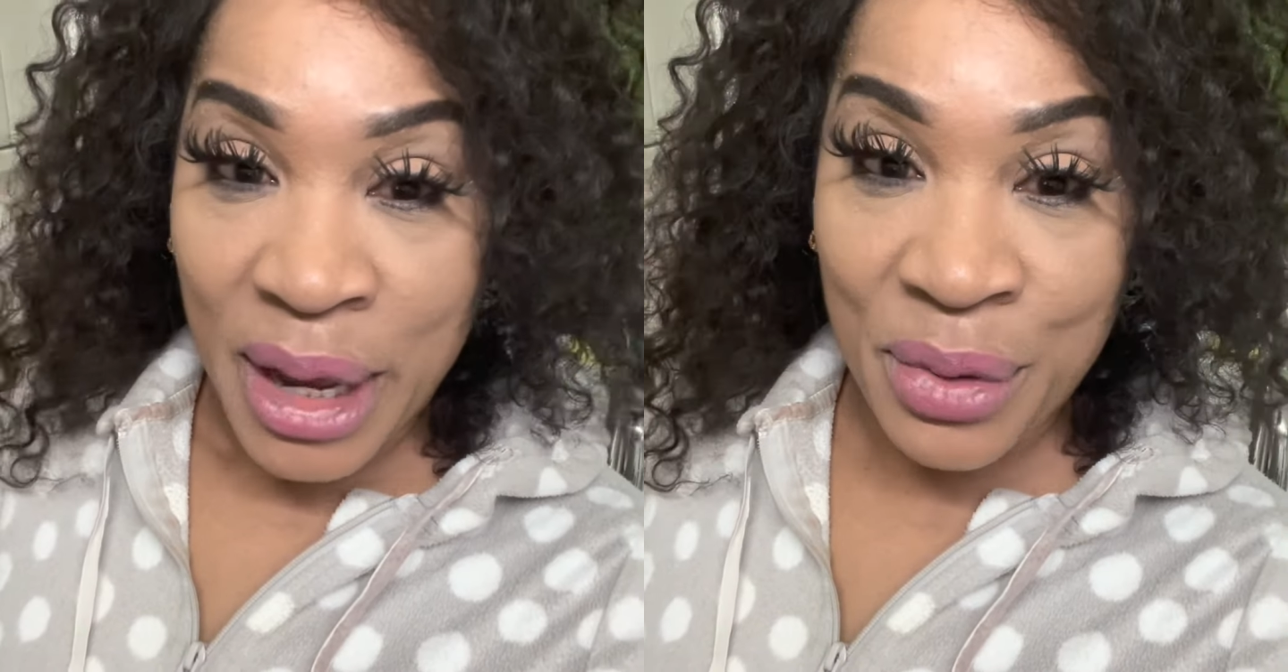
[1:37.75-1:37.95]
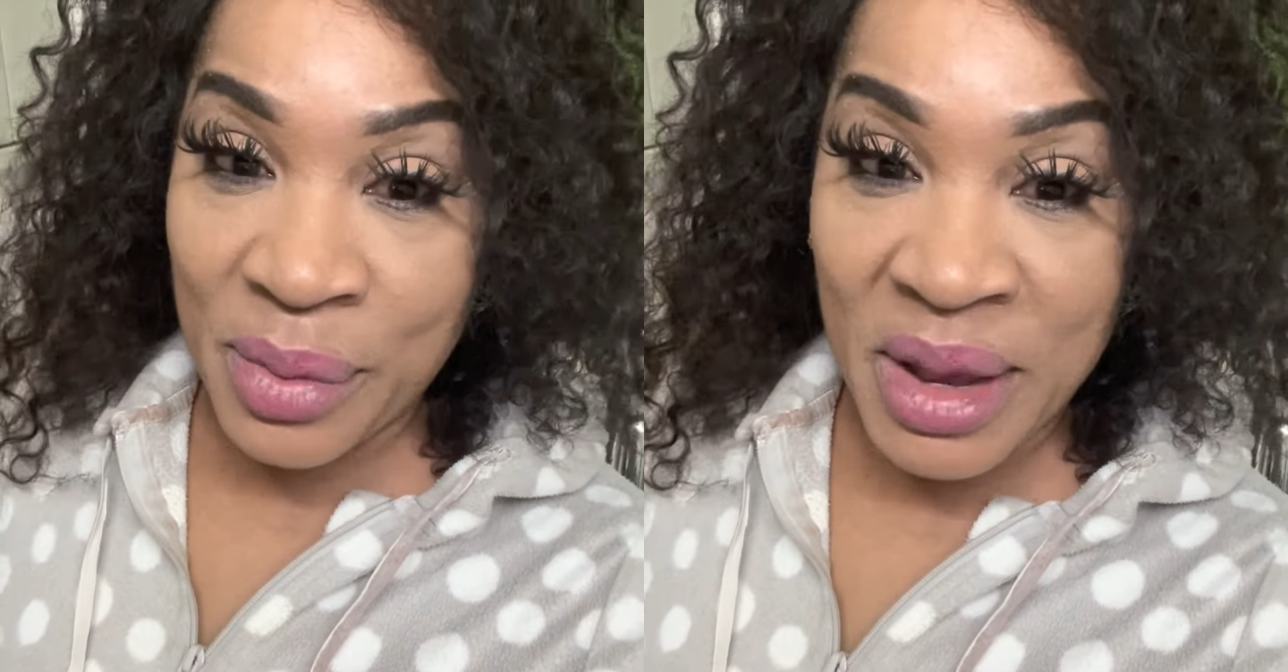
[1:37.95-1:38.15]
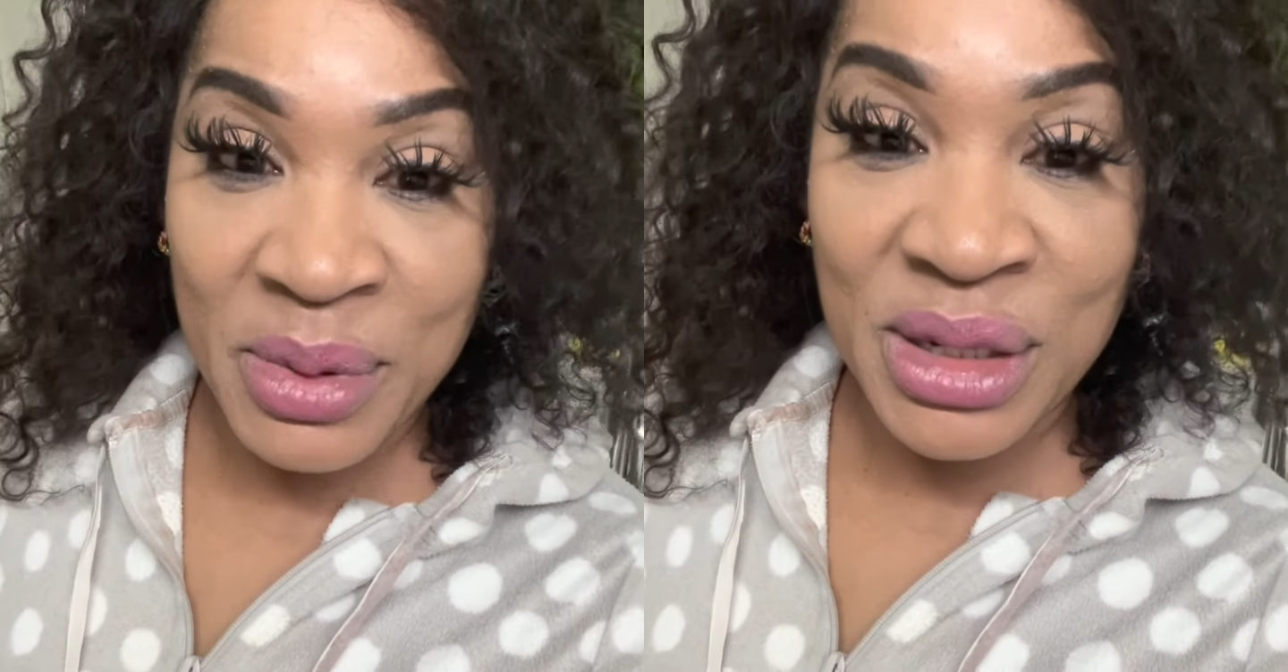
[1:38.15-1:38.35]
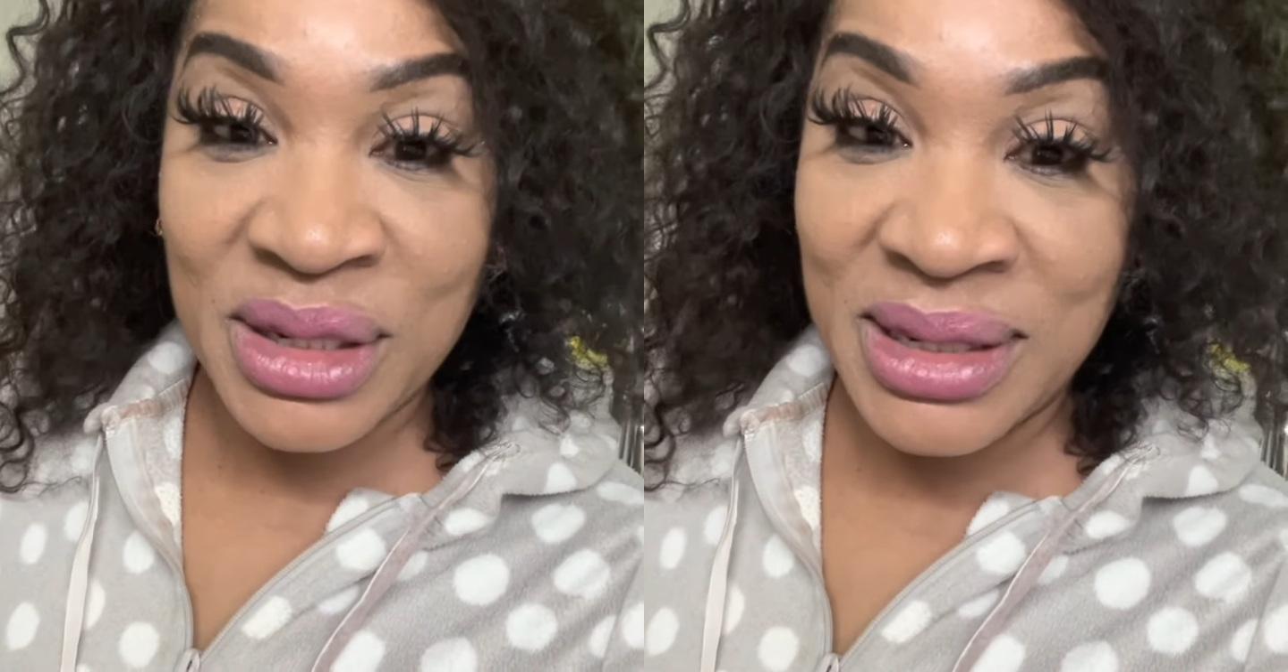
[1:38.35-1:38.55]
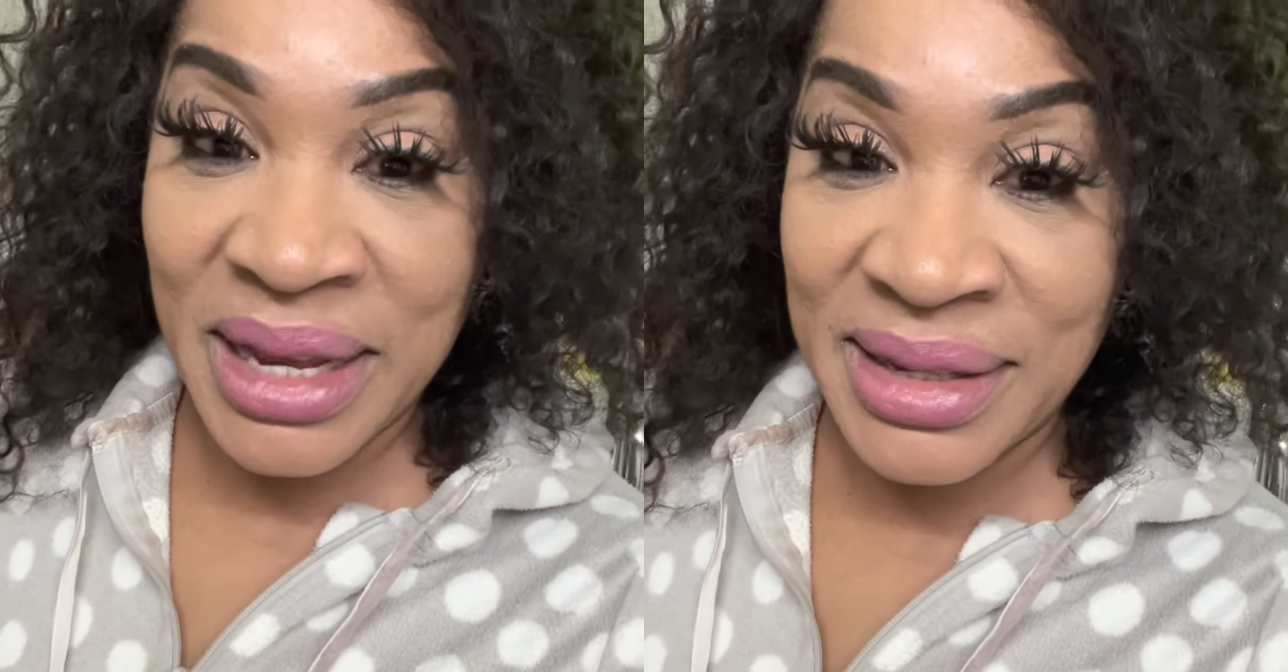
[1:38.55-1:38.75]
and remember to
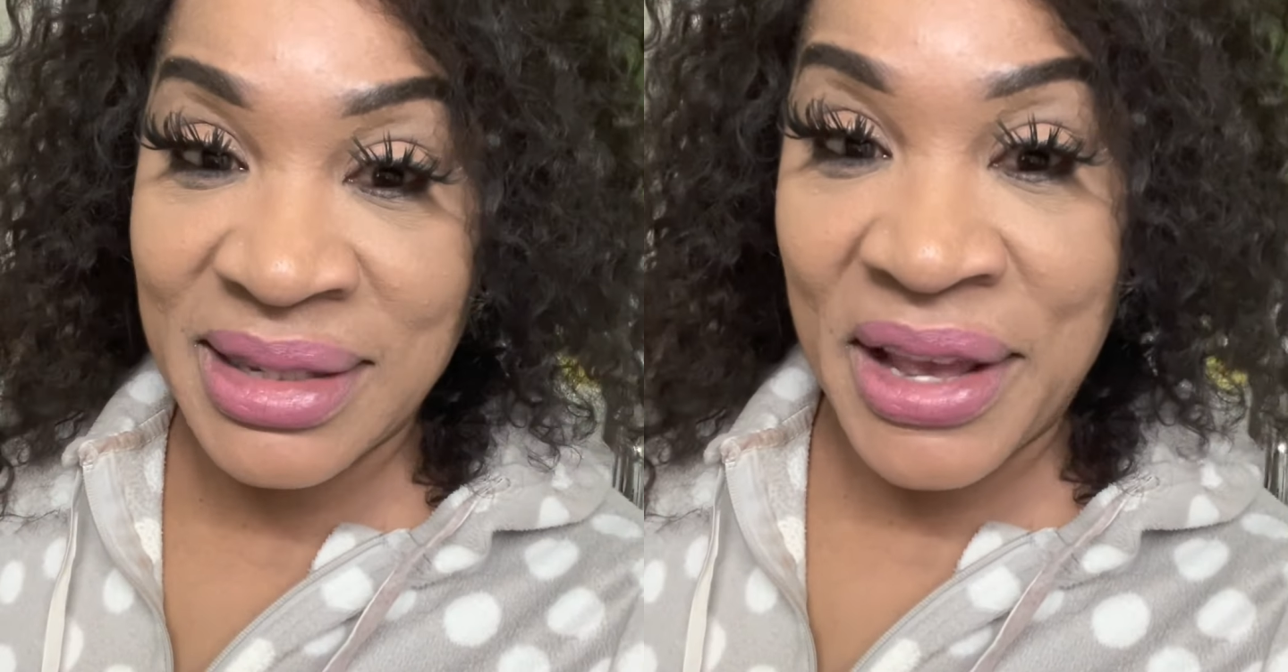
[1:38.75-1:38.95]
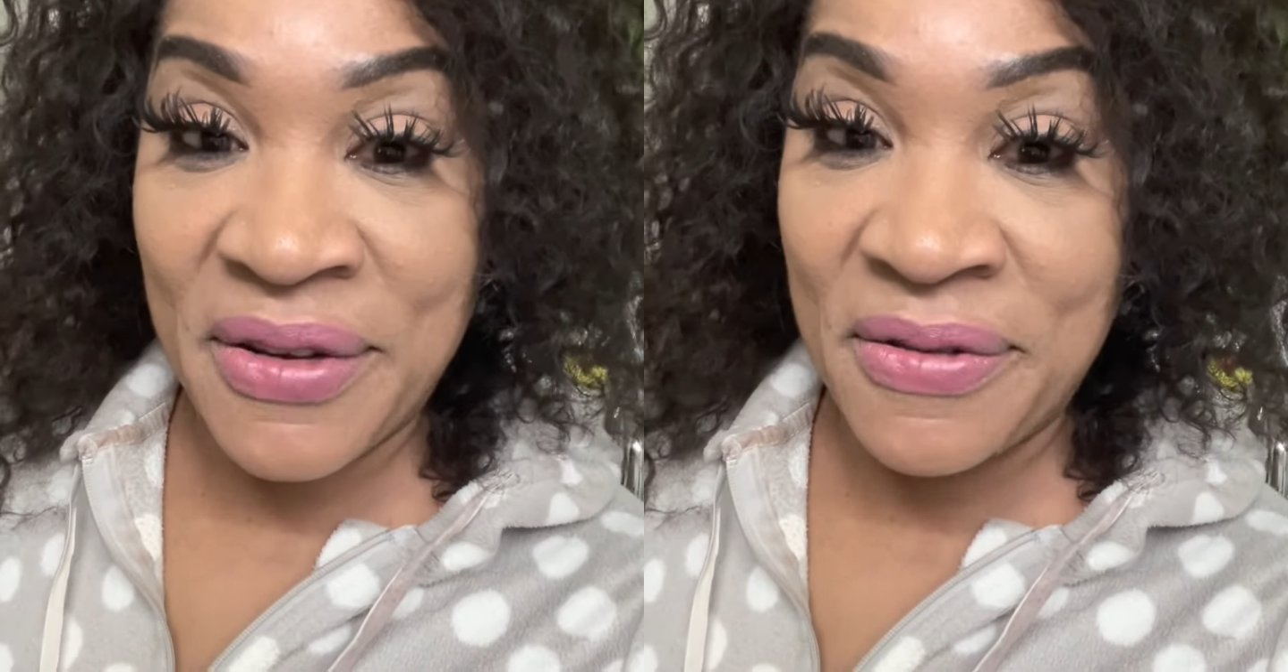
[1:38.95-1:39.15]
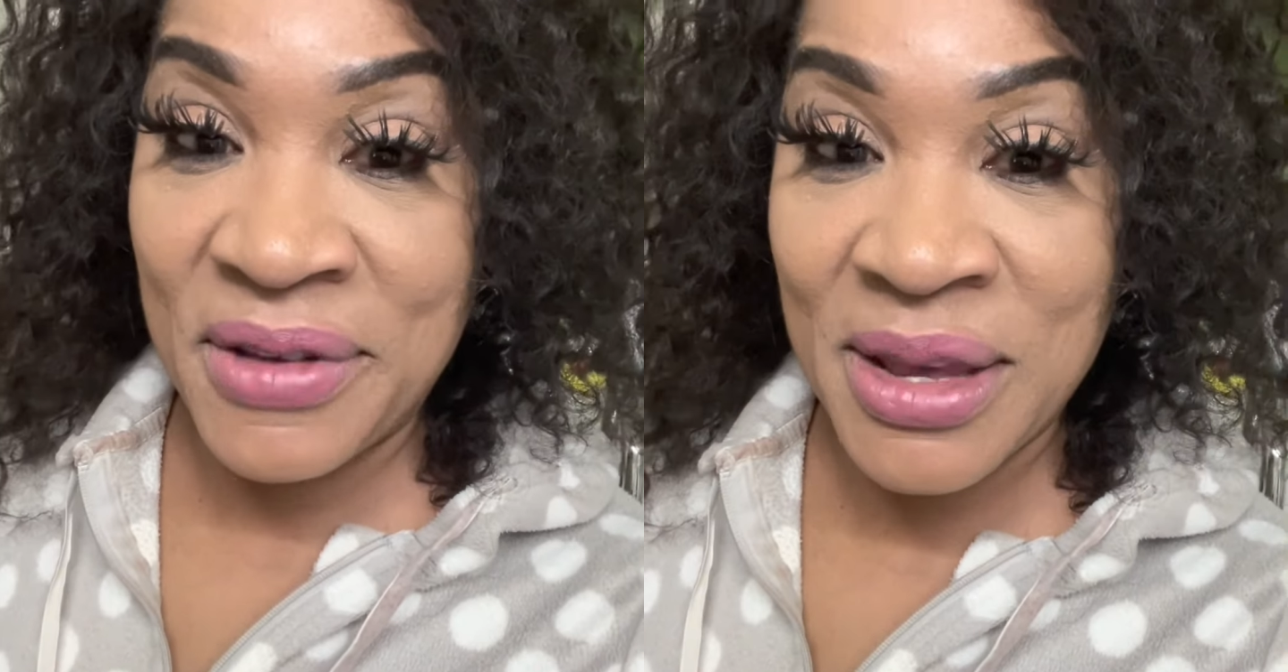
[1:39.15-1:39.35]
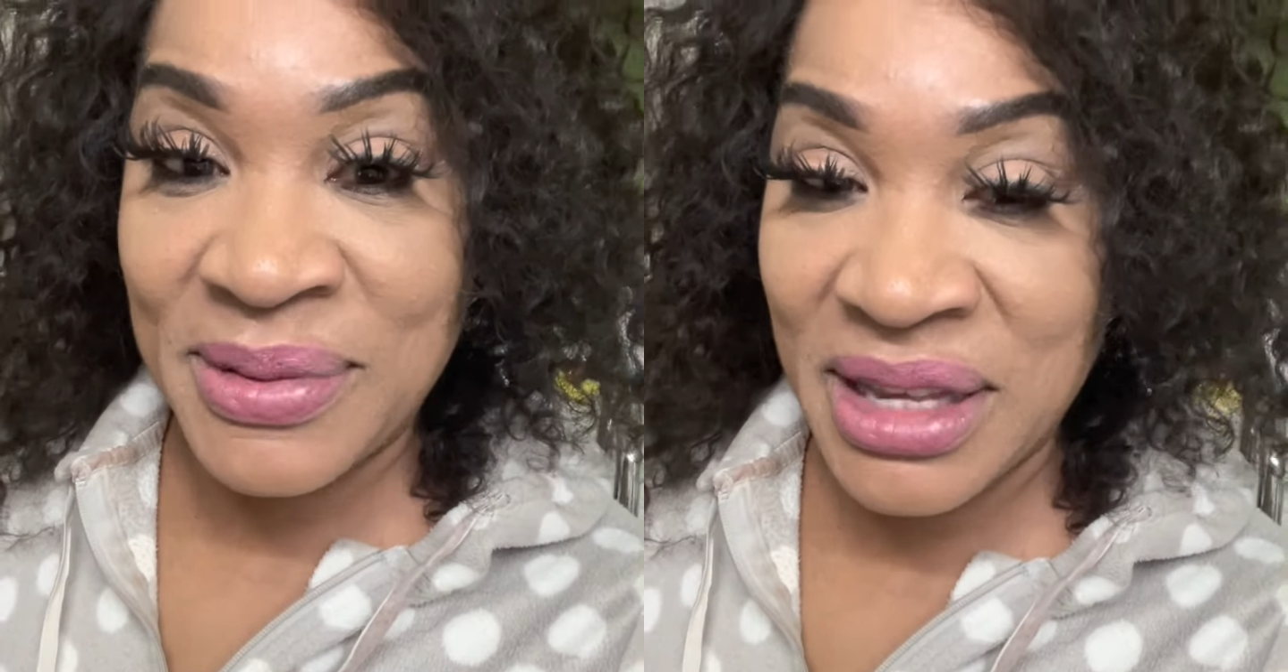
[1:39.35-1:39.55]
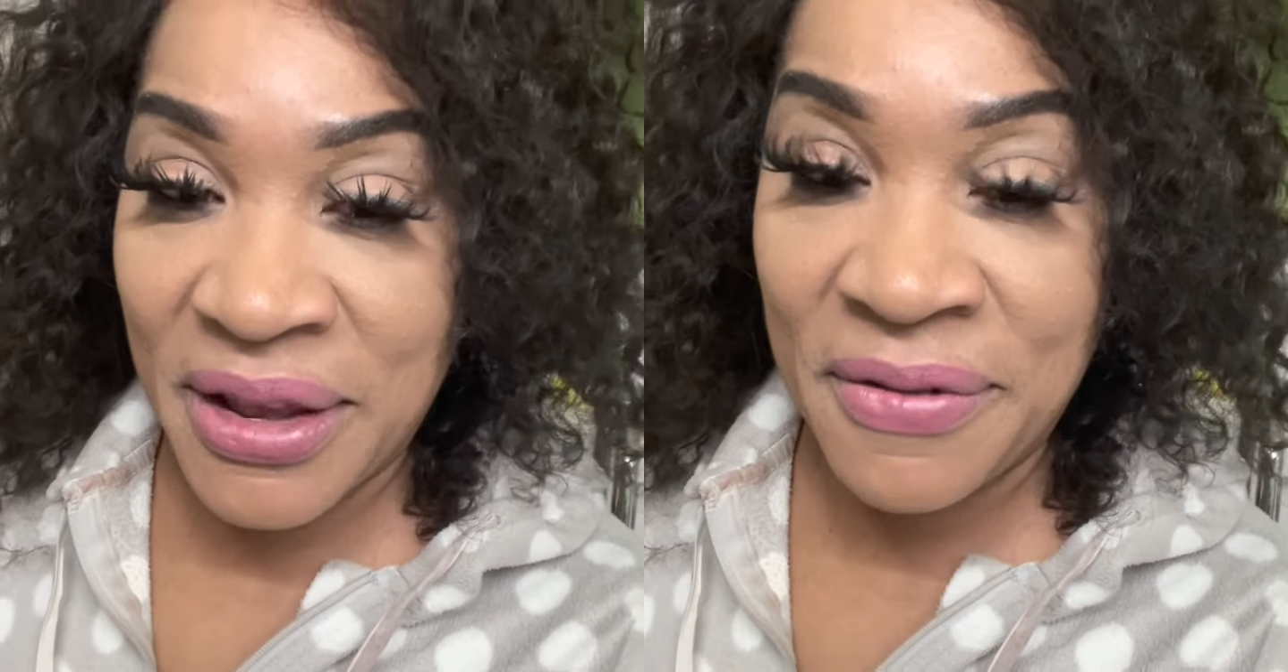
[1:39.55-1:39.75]
stay safe, keep
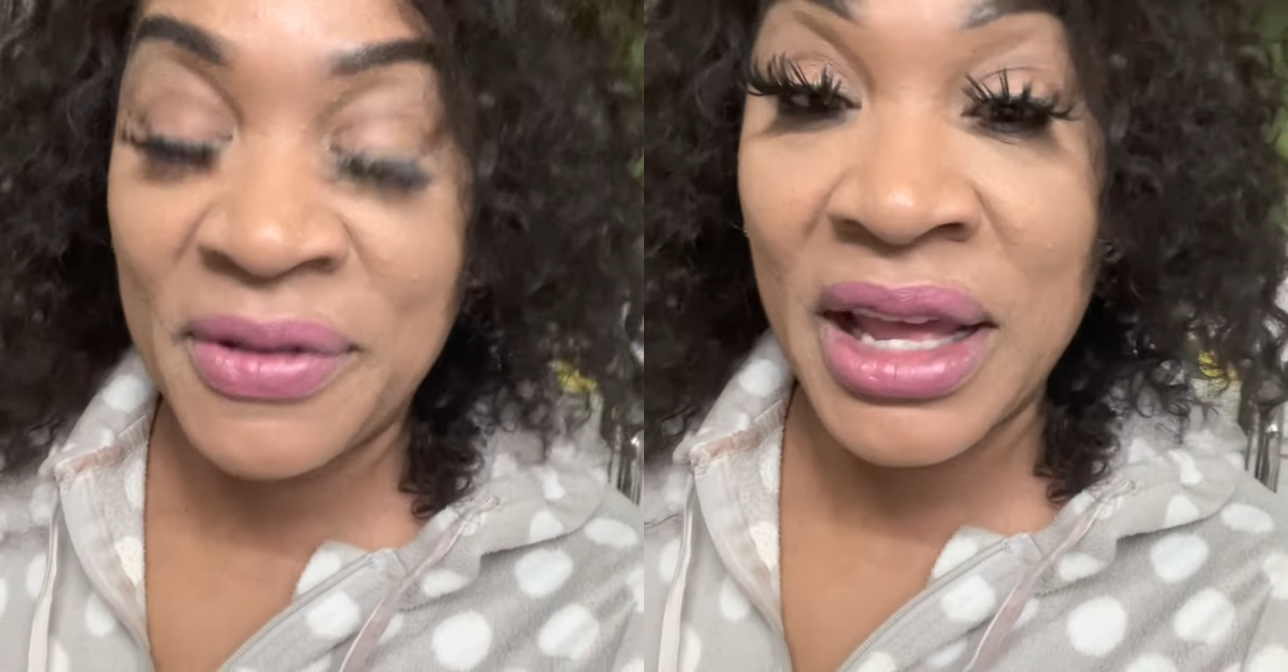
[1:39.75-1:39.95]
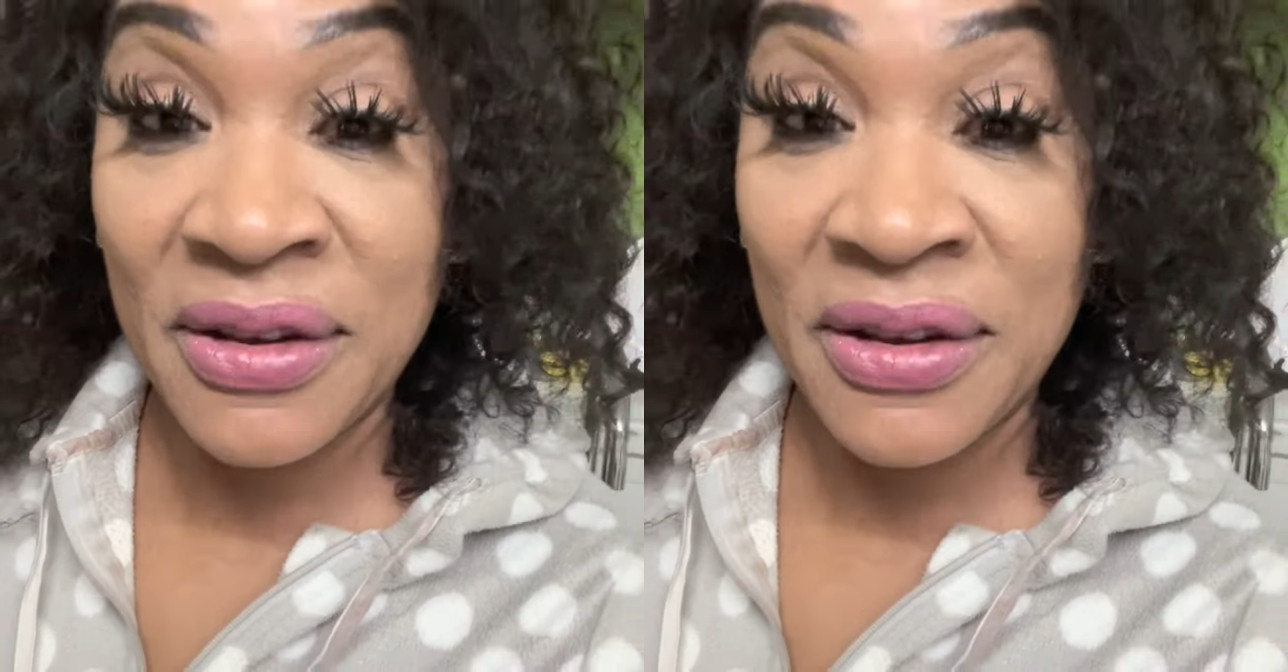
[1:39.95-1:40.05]
safe,